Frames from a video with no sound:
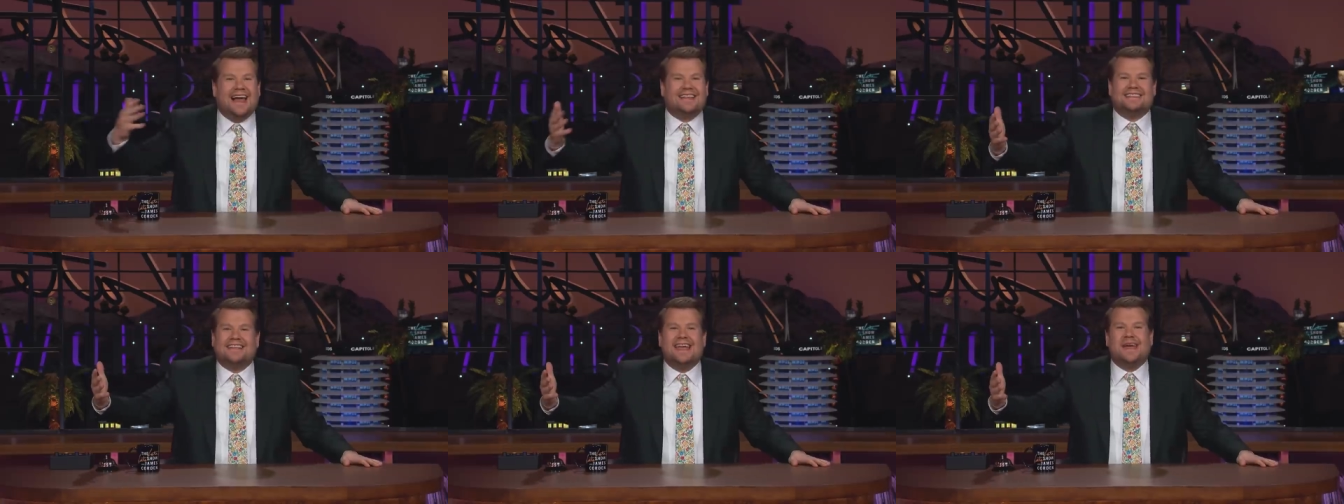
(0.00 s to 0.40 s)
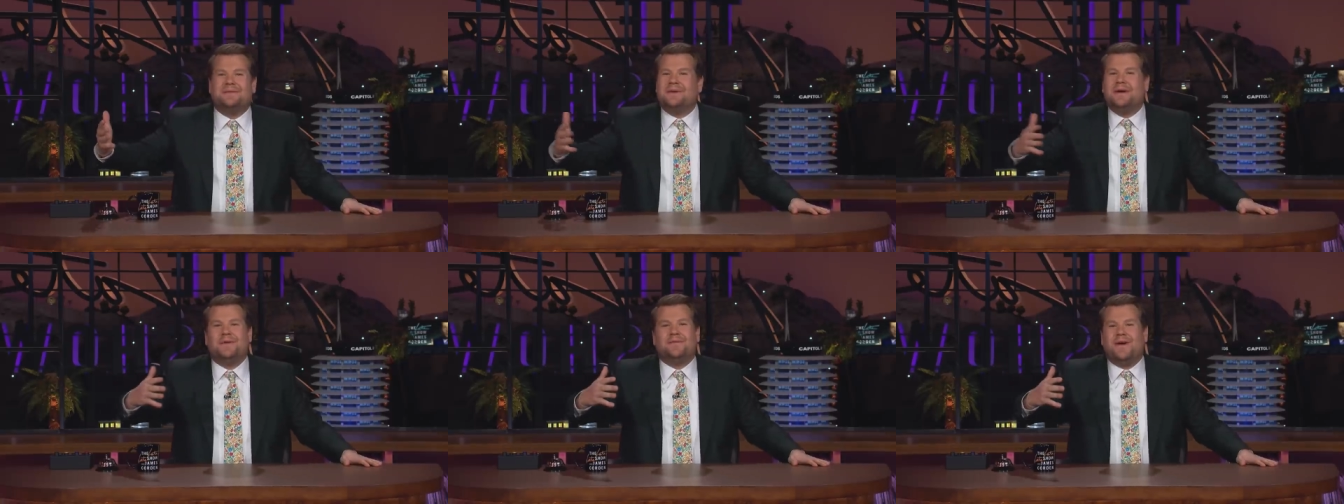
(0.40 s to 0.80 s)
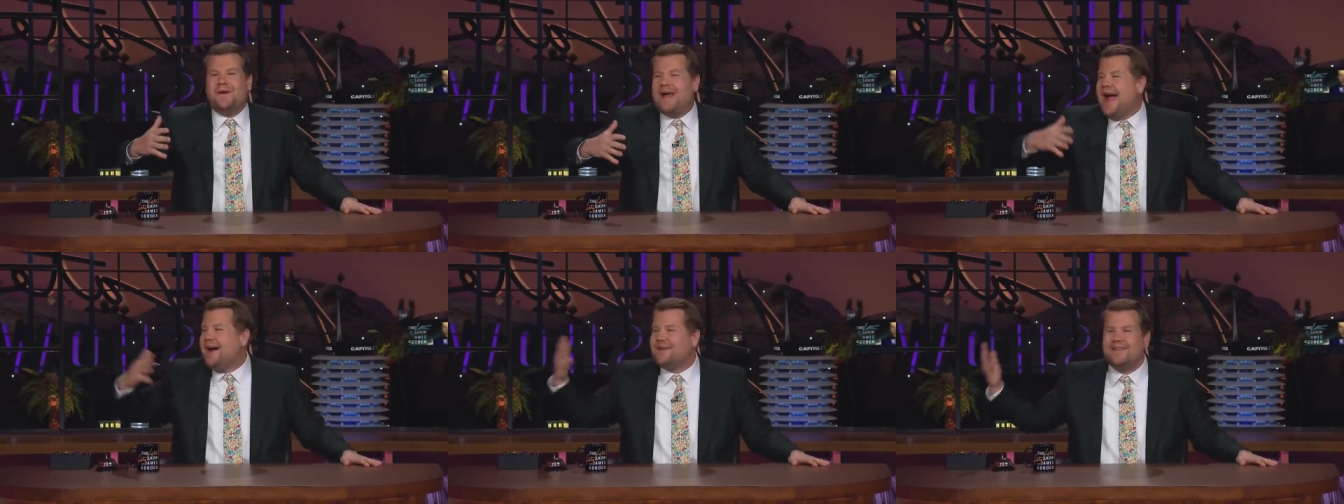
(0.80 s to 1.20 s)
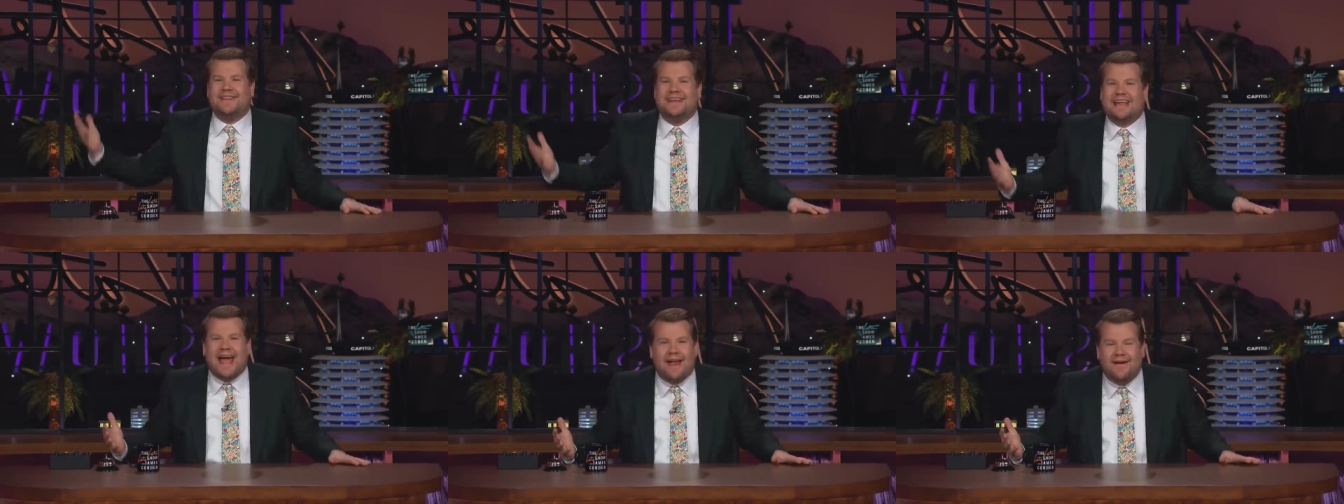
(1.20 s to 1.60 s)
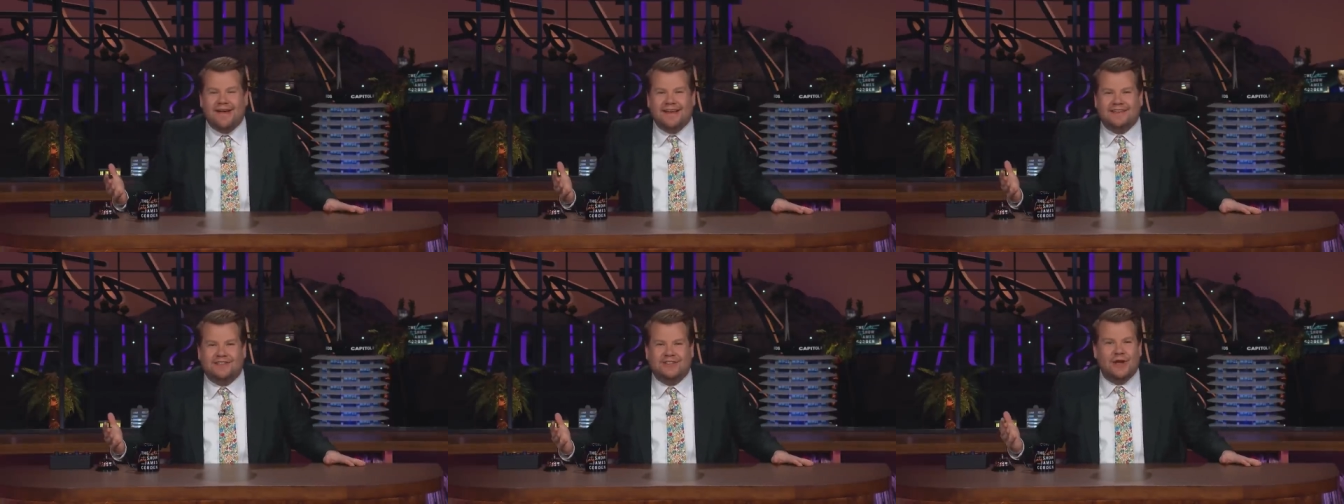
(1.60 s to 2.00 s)
That's it. We're, we're out of the
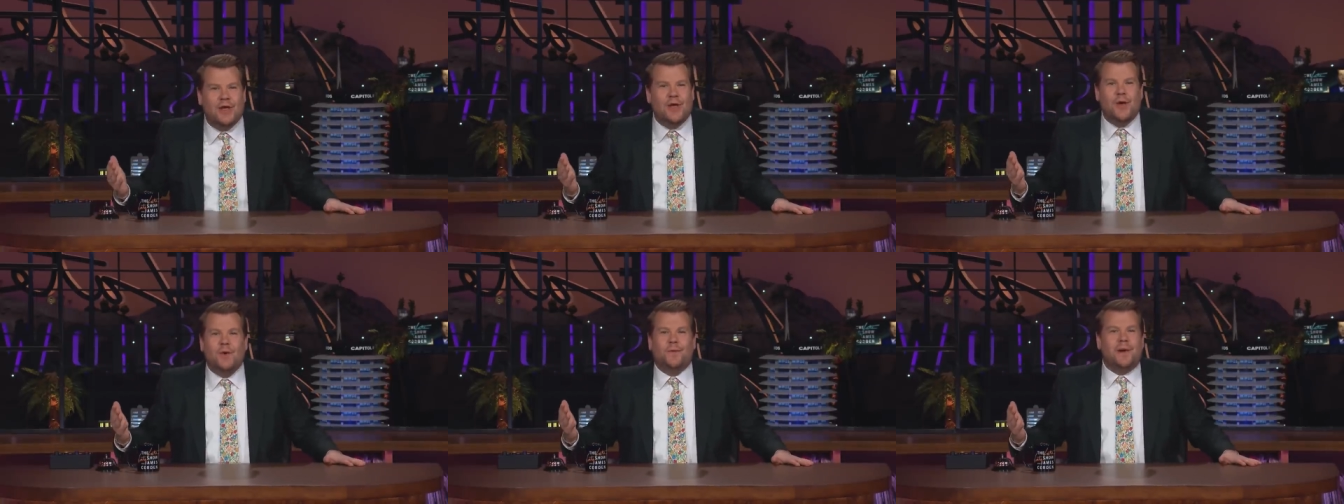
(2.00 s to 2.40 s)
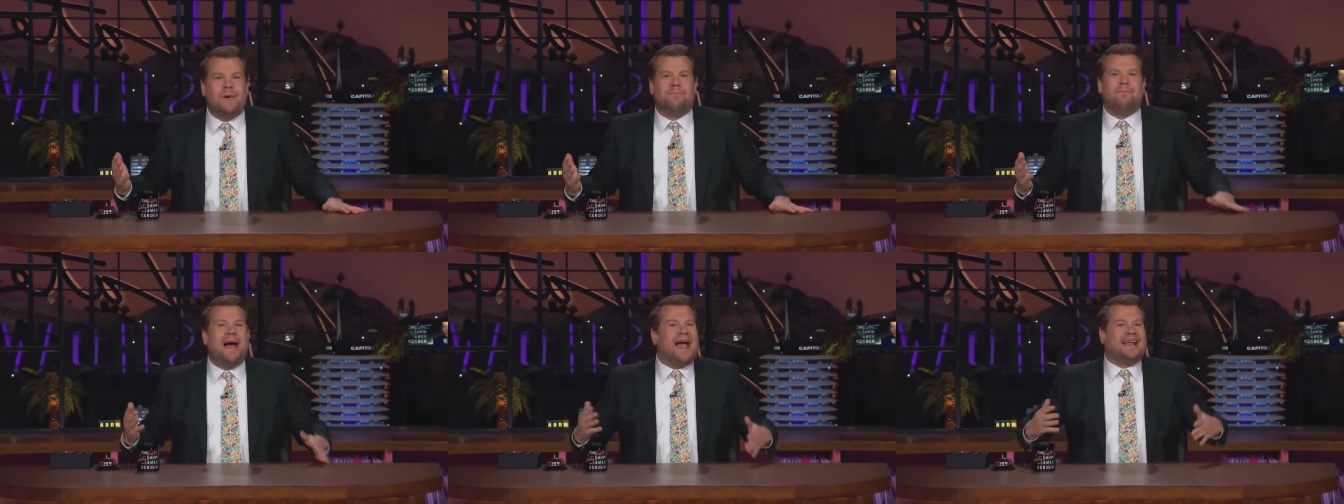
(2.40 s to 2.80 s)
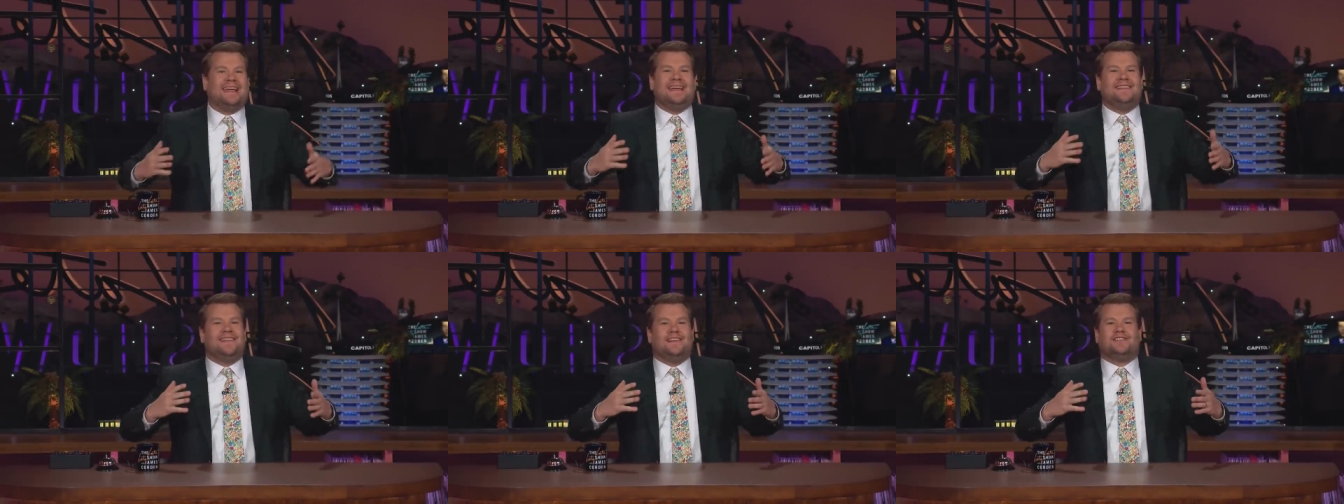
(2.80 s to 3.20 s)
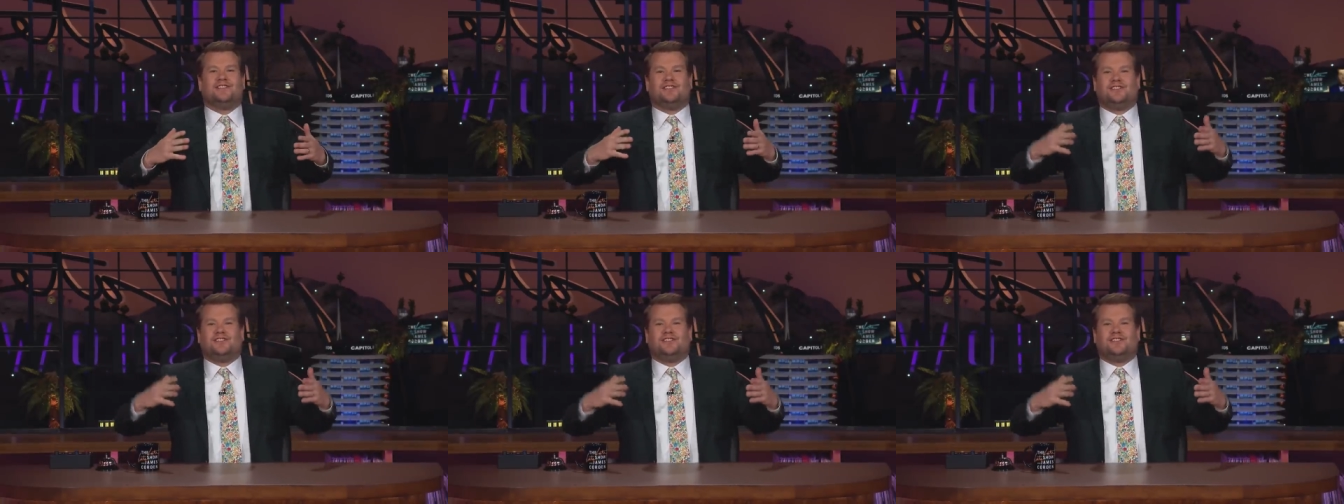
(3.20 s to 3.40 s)
garage. We're back in the